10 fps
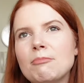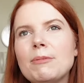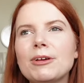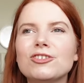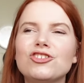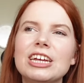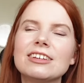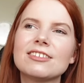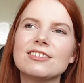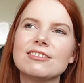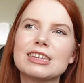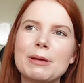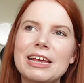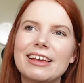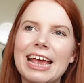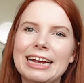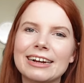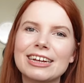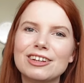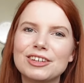Maybe because Jin doesn't speak
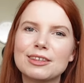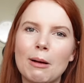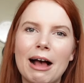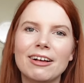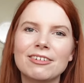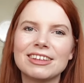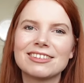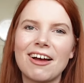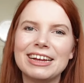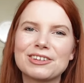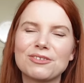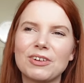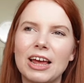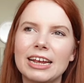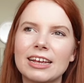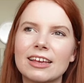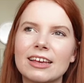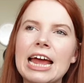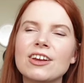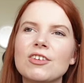English as well, there's kind of like,
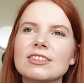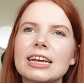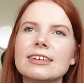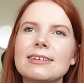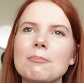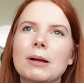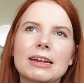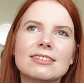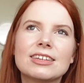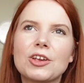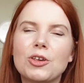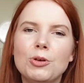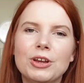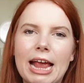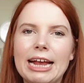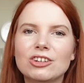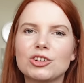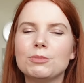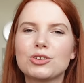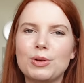I don't know, there's like a simplistic
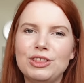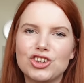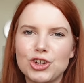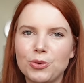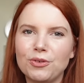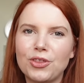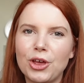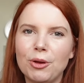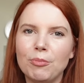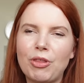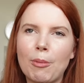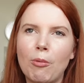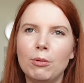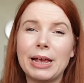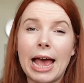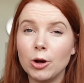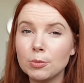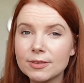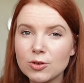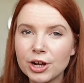communication between the two of them that probably
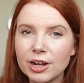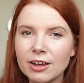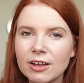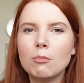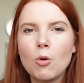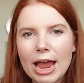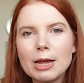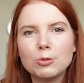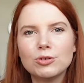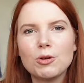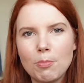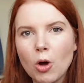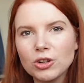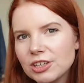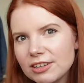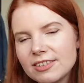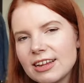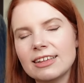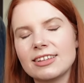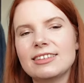helps Sawyer more able to bond.
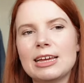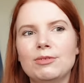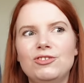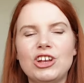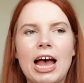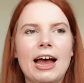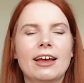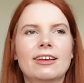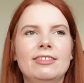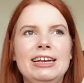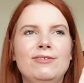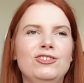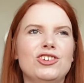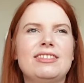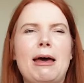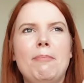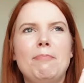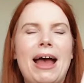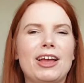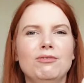As I said with Jack, even just their
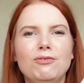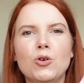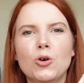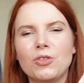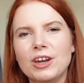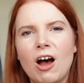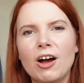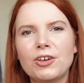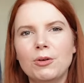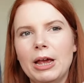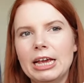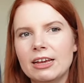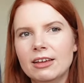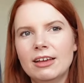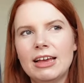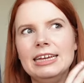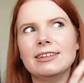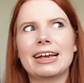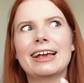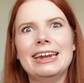back and forth and arguing is
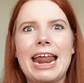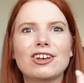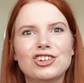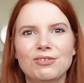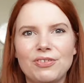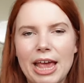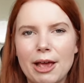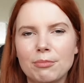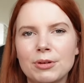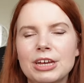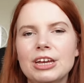like a connection for him.